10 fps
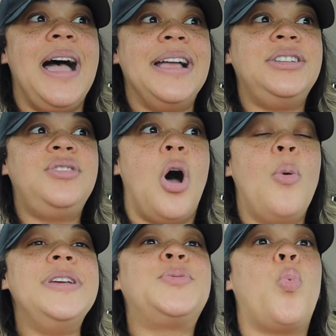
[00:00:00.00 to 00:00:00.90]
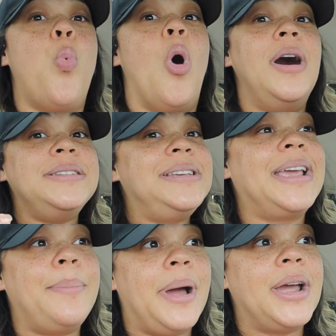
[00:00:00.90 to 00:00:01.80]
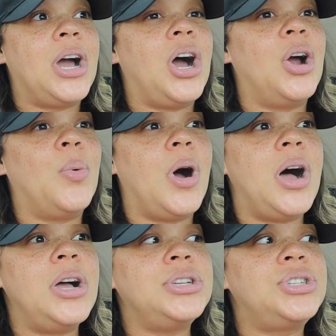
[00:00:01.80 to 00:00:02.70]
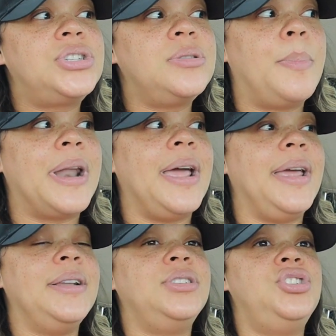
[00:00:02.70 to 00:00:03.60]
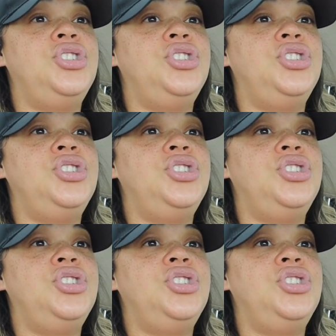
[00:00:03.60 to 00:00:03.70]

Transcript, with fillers: I always want to get my car washed, but I